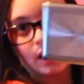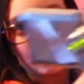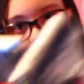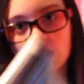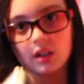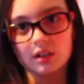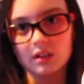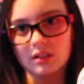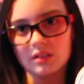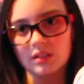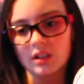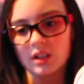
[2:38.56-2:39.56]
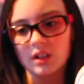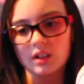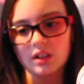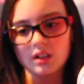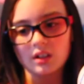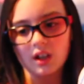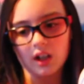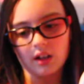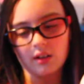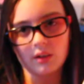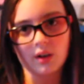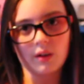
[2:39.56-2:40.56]
start, I
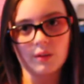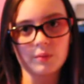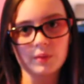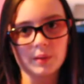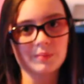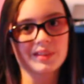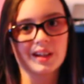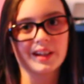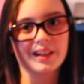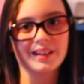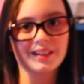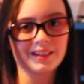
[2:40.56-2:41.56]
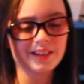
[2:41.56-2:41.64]
don't know what I'm saying.